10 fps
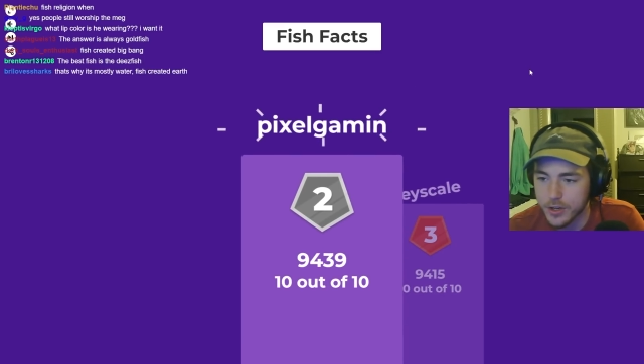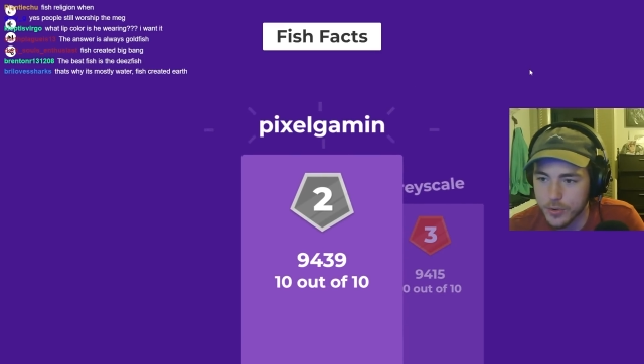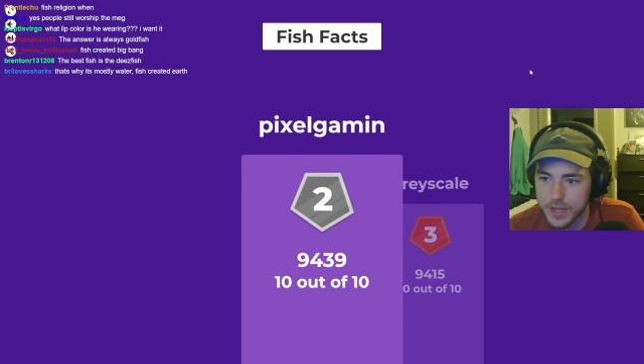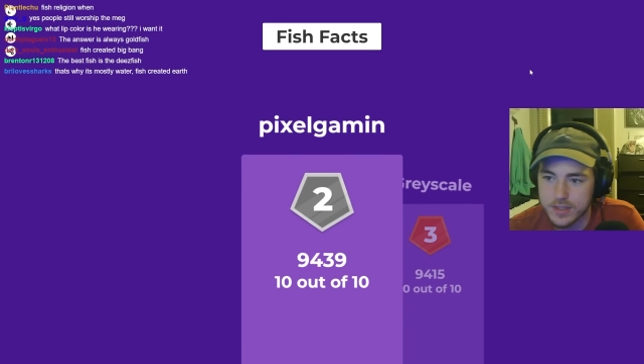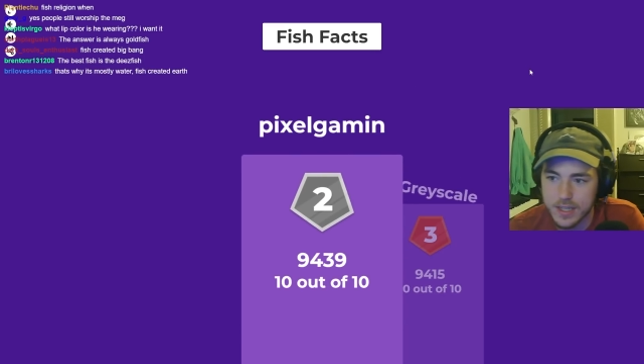
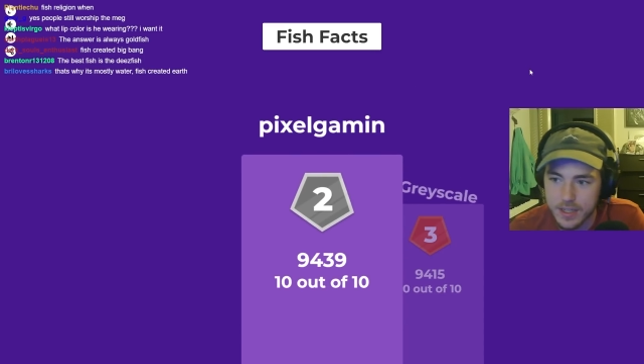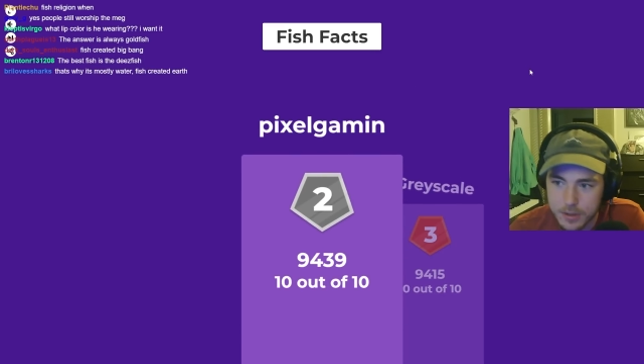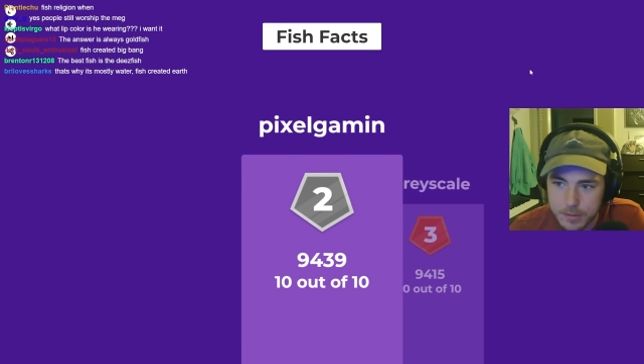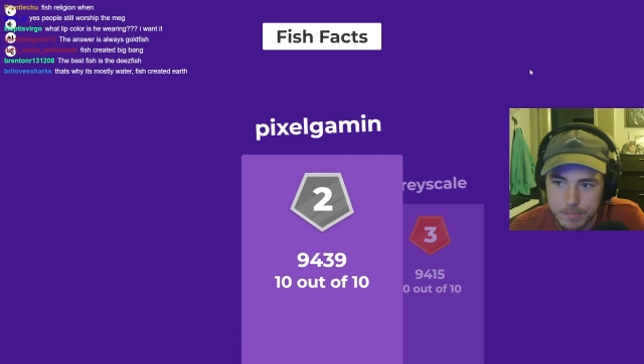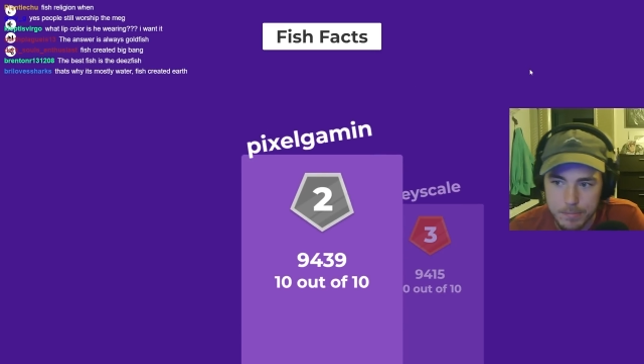
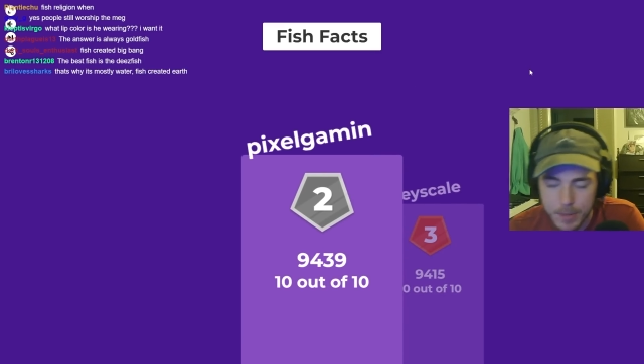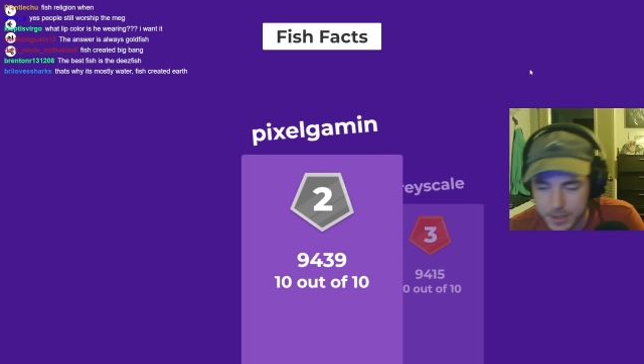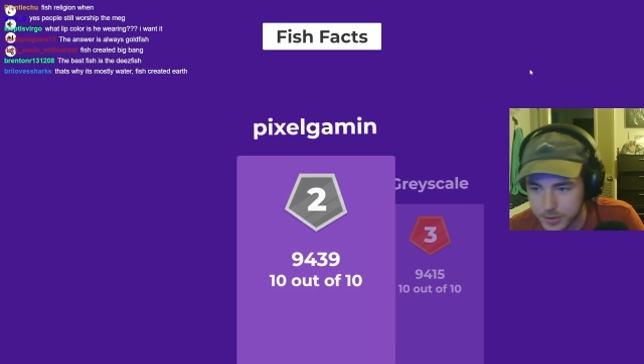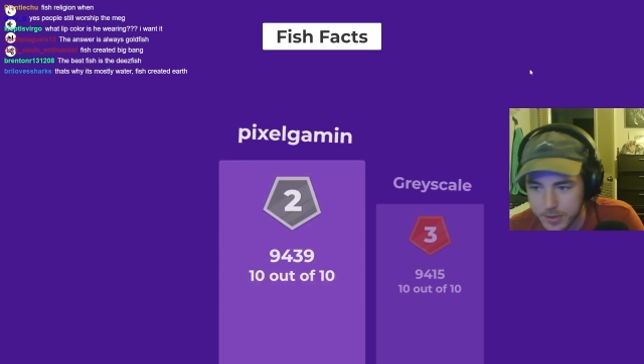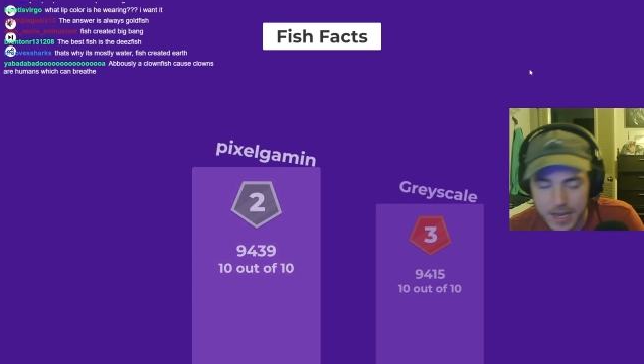Grayscale,
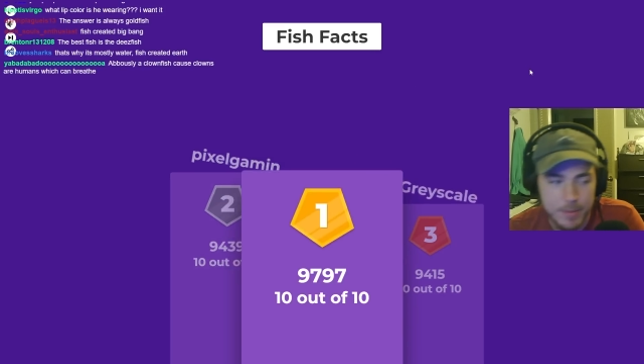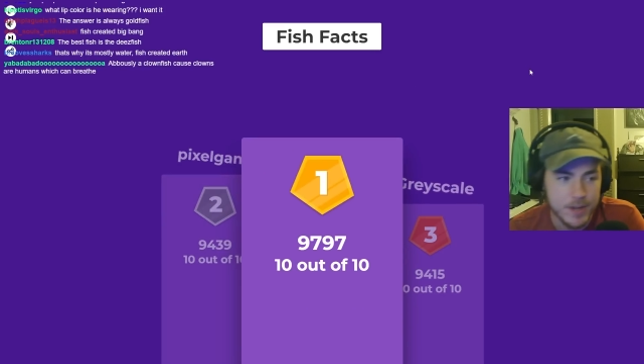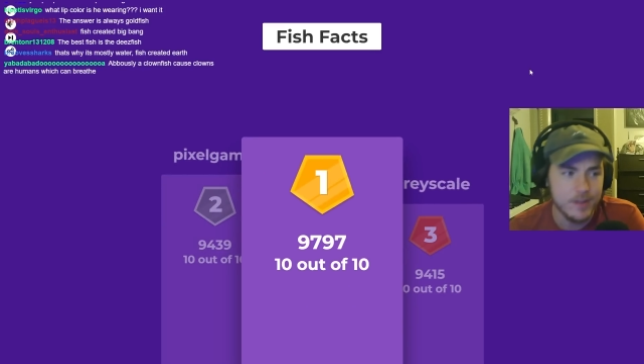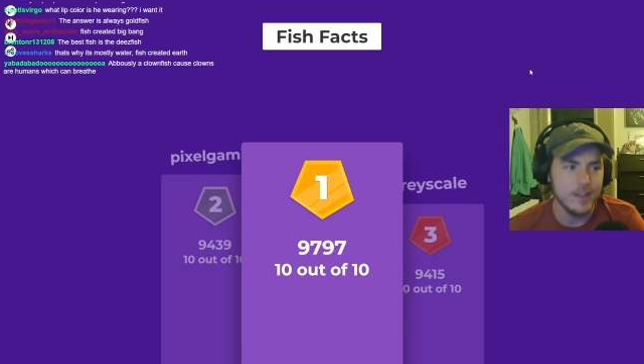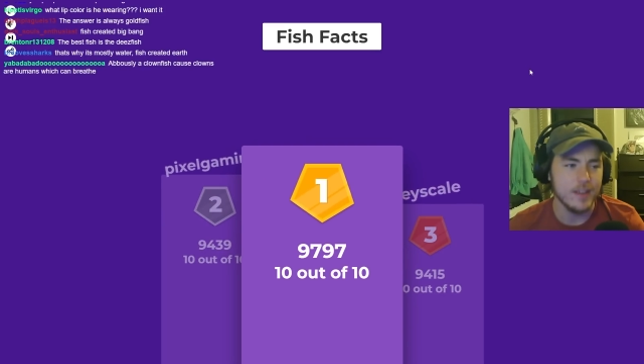Pixel
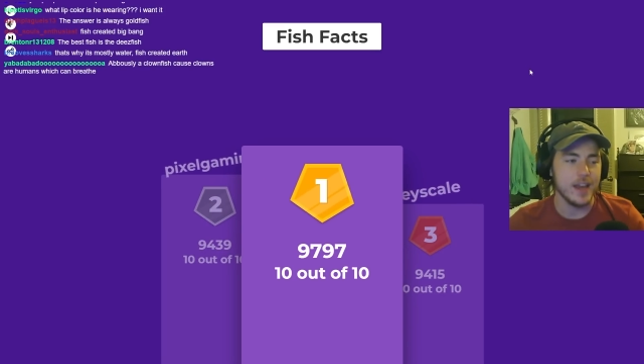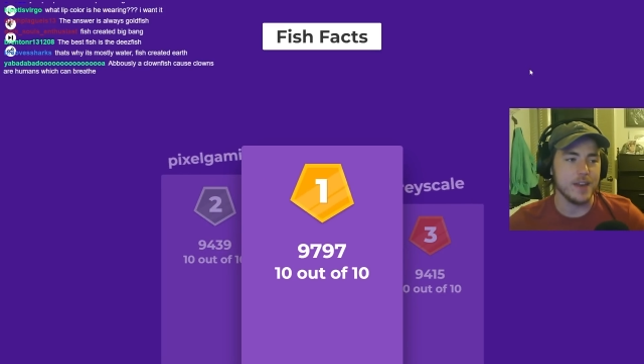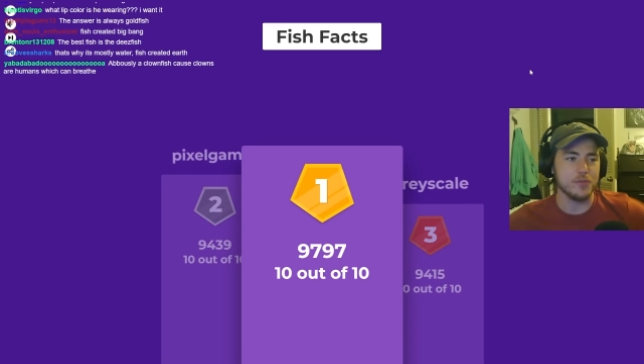Gaming, and of